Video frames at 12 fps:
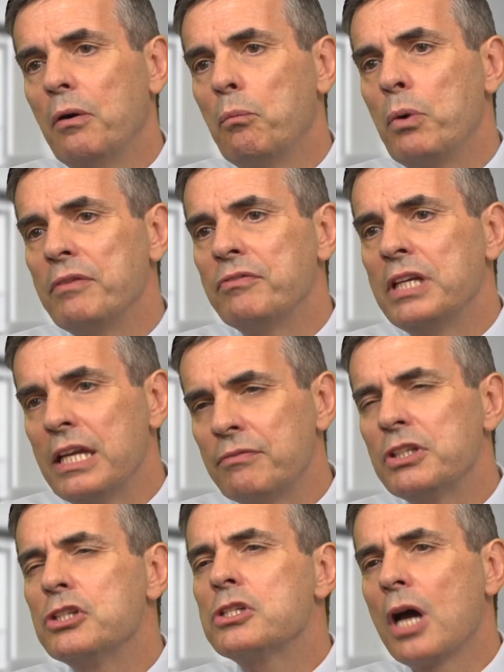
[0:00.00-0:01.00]
we've
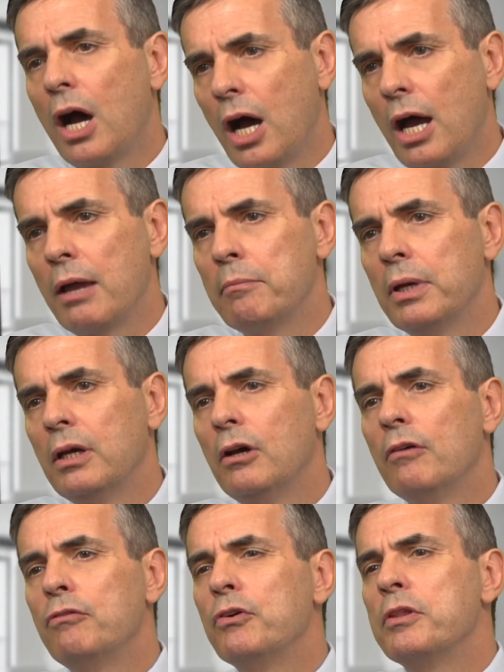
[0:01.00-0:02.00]
given time
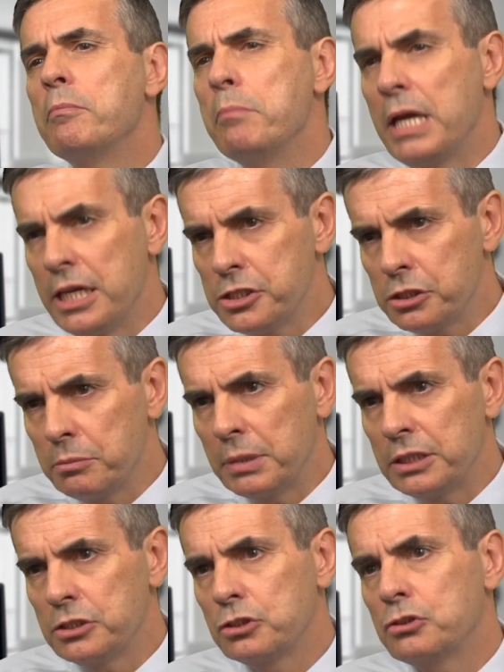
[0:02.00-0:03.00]
for the
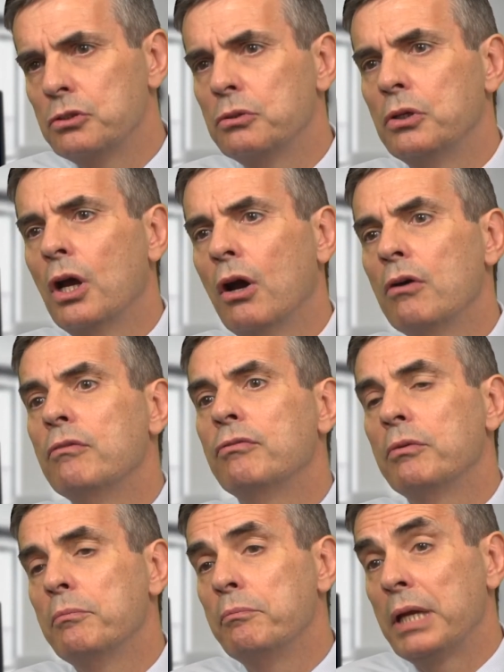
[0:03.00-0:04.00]
measurements to go
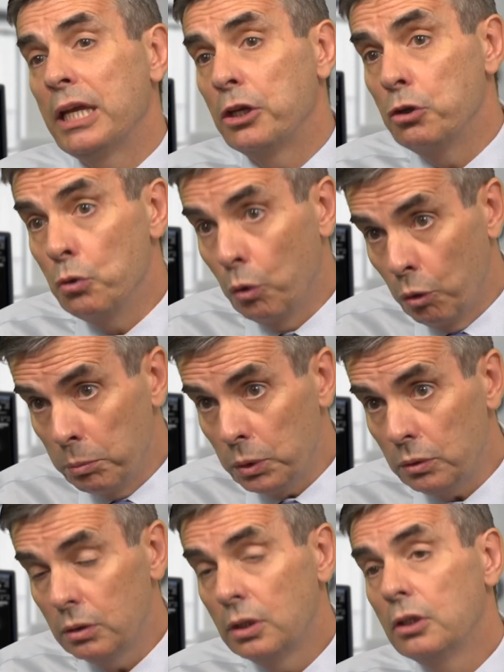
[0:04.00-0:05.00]
from being
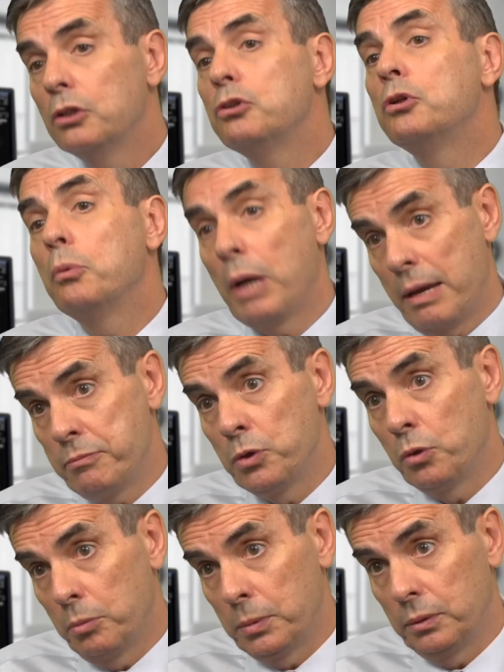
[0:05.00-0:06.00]
normal to
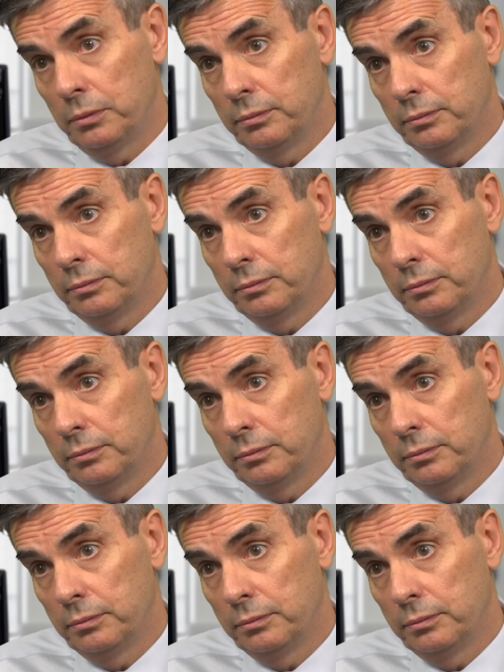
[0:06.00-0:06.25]
abnormal.